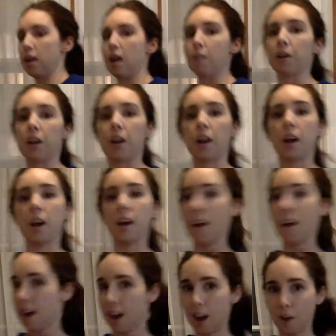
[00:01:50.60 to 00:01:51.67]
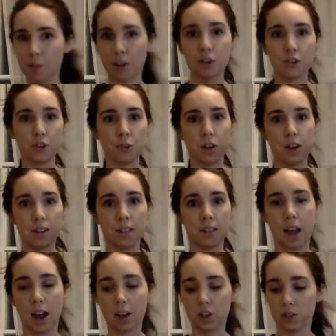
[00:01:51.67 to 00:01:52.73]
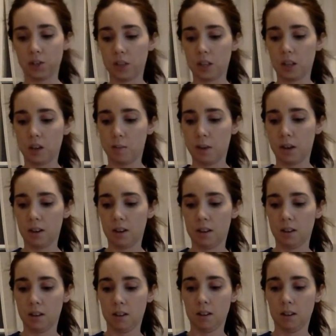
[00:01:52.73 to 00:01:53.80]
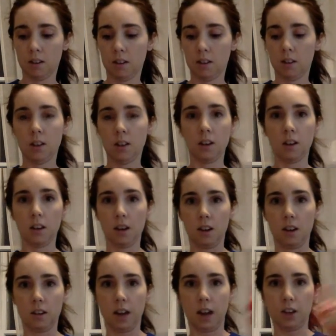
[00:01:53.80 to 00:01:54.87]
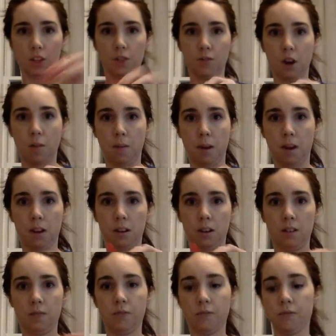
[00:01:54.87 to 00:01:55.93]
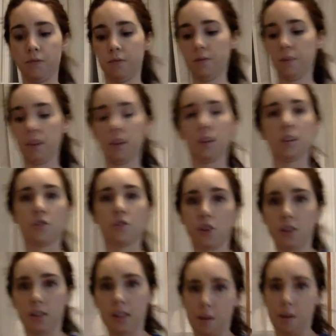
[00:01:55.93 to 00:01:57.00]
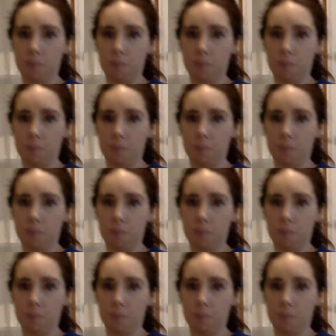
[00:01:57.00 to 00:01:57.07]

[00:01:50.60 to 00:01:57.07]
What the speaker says: I'm gonna do a dash of cinnamon and a dash of nutmeg. Just that